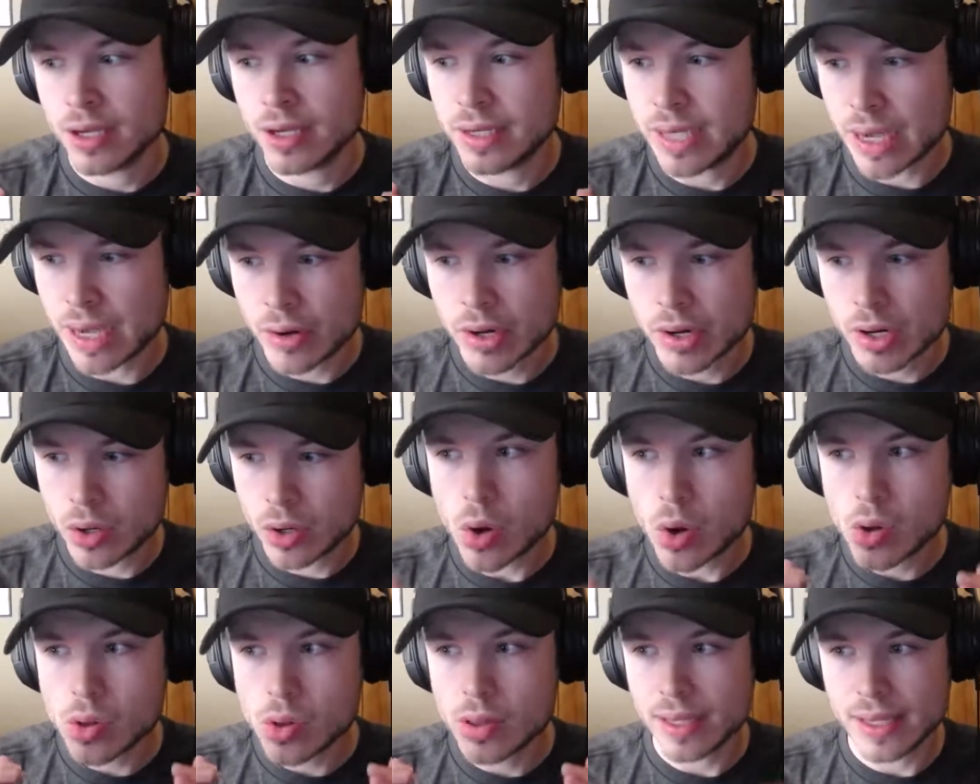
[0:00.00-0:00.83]
Gerrit
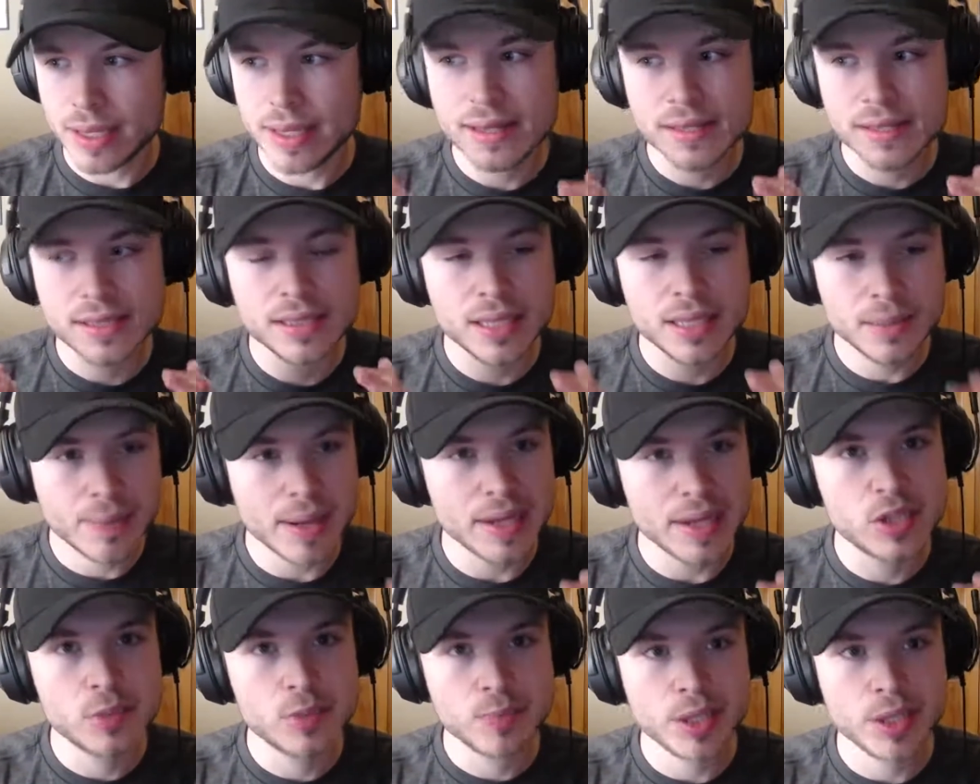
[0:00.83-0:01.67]
Cole is the
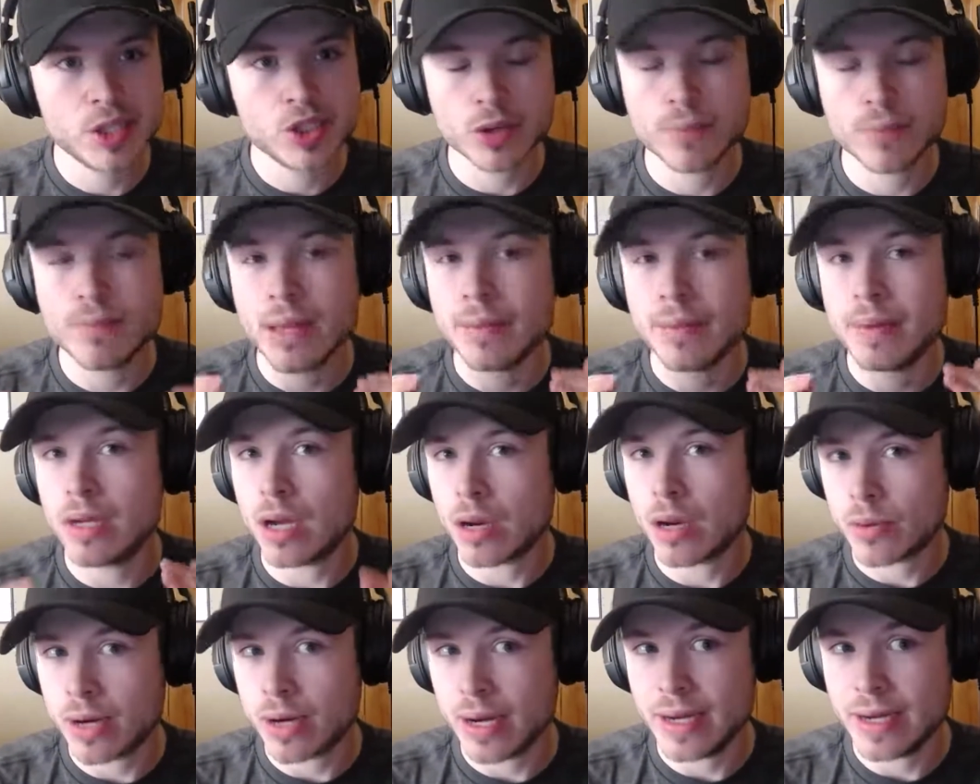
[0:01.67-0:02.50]
best pitcher, maybe
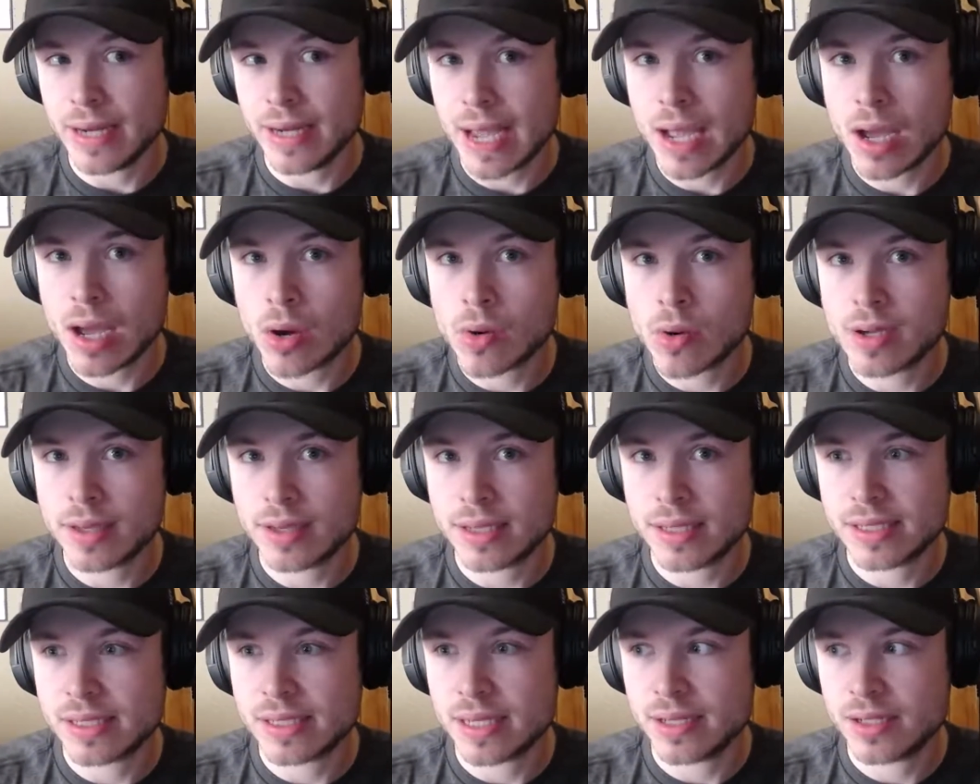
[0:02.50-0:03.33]
not right now in
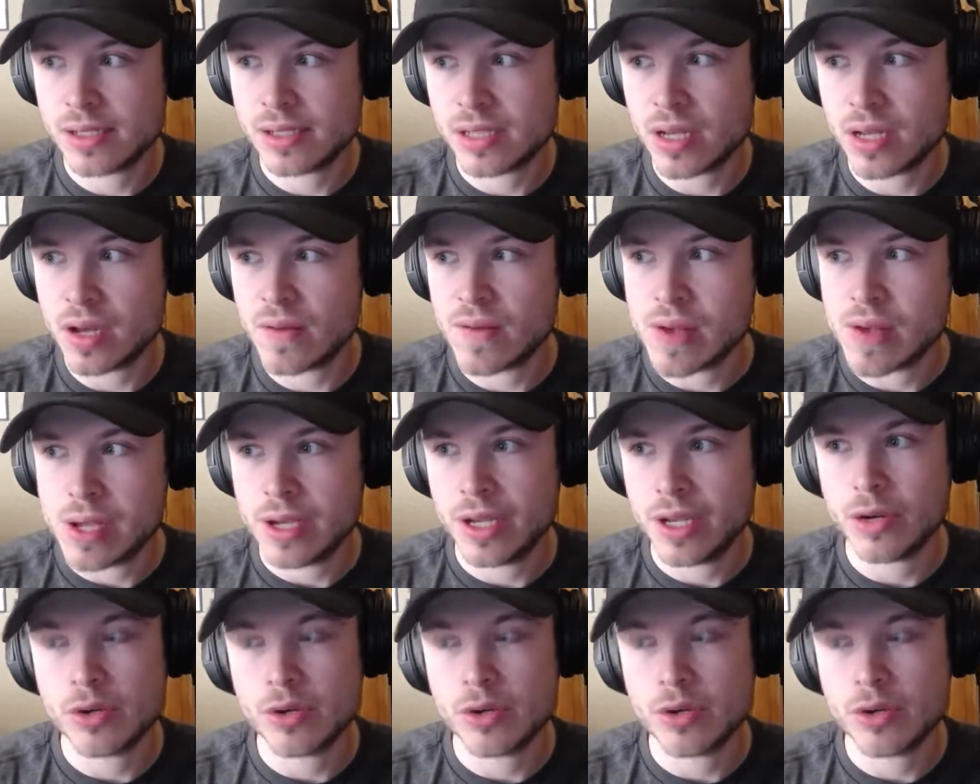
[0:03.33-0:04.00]
the sense of,